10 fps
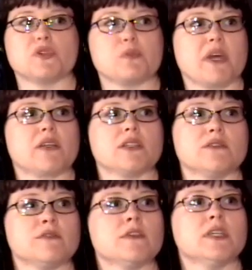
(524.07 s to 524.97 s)

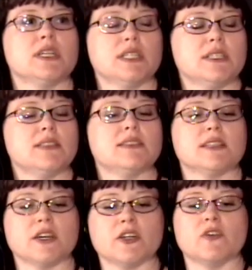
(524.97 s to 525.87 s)
perspective yeah so